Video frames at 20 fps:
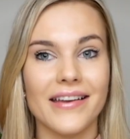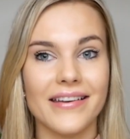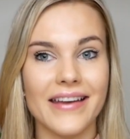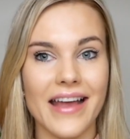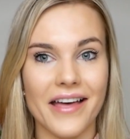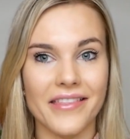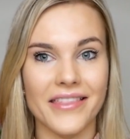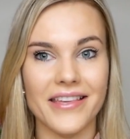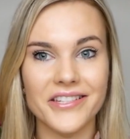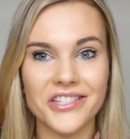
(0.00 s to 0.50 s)

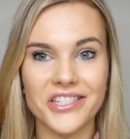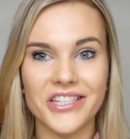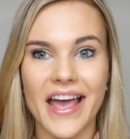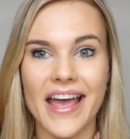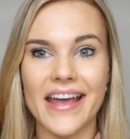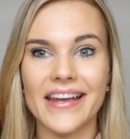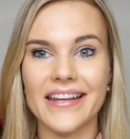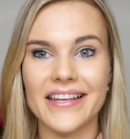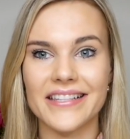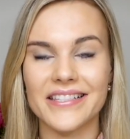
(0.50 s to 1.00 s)
Now this
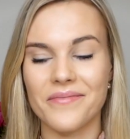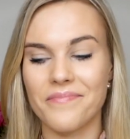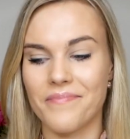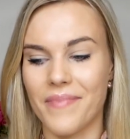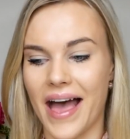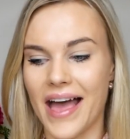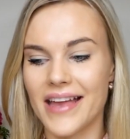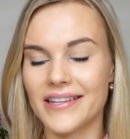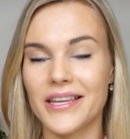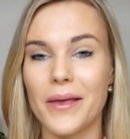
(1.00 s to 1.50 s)
shade is a
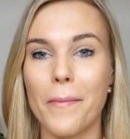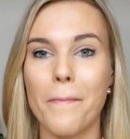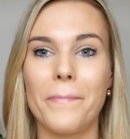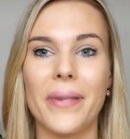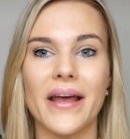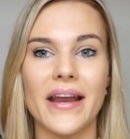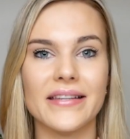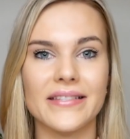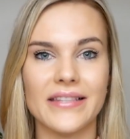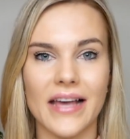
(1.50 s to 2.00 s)
matte,
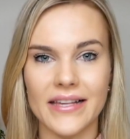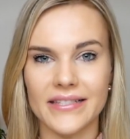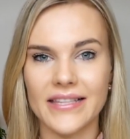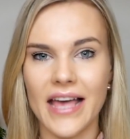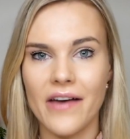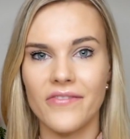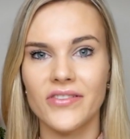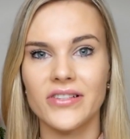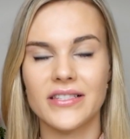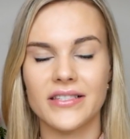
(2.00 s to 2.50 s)
but it does
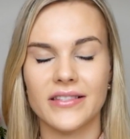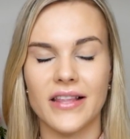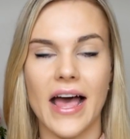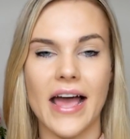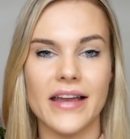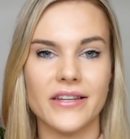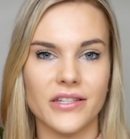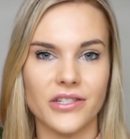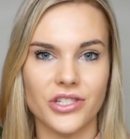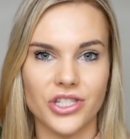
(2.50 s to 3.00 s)
have a
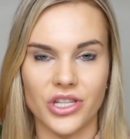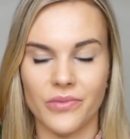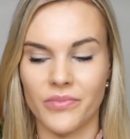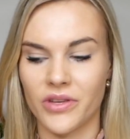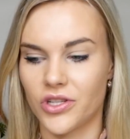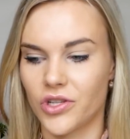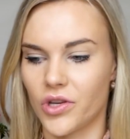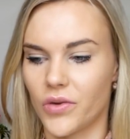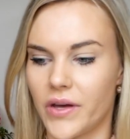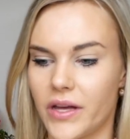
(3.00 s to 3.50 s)
slight
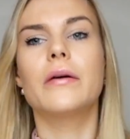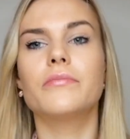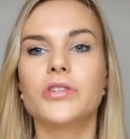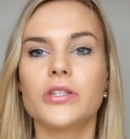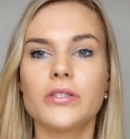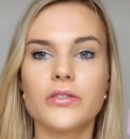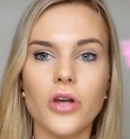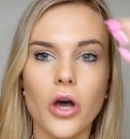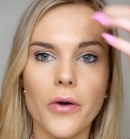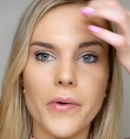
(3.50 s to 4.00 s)
shimmer to it. I'm just